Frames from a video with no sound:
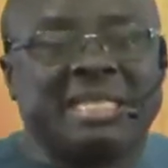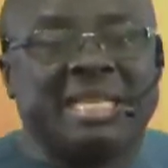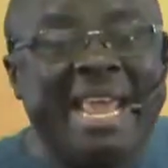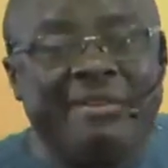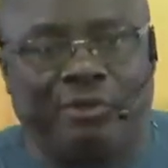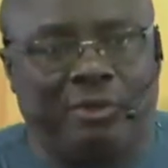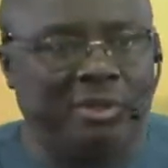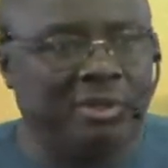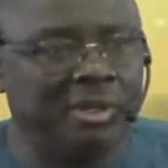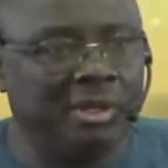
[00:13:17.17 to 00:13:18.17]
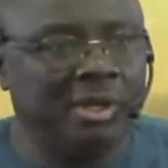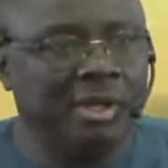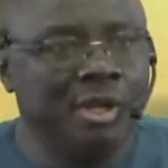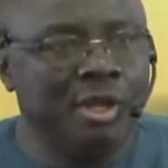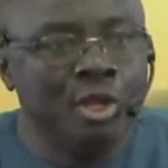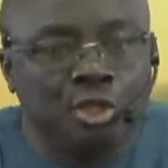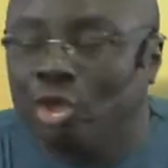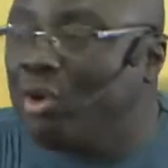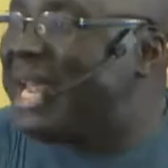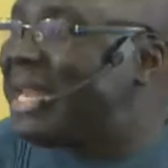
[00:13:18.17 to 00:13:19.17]
level
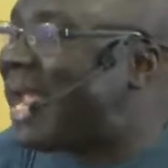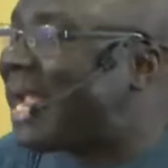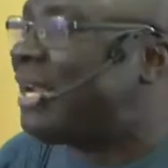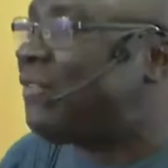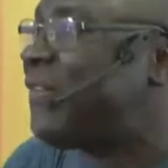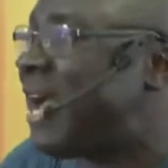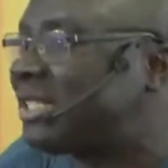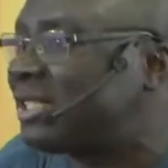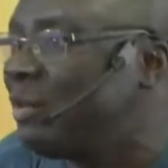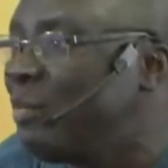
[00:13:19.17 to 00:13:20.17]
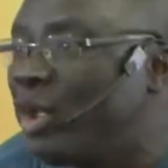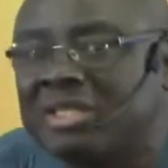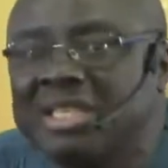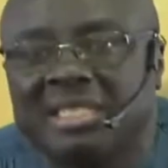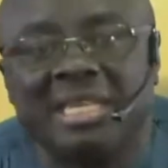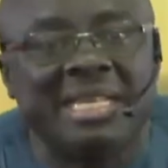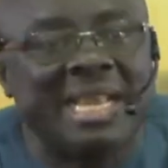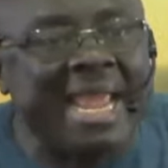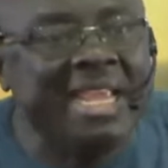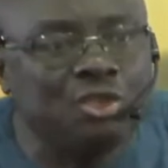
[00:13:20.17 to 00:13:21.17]
so that I can fast because he's seen that
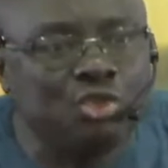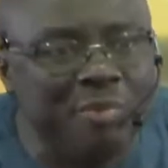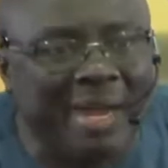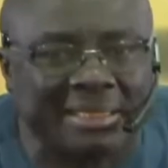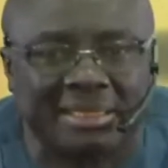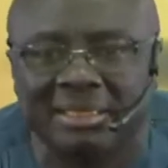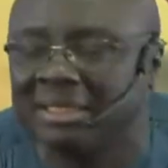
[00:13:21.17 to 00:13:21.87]
I eat too much.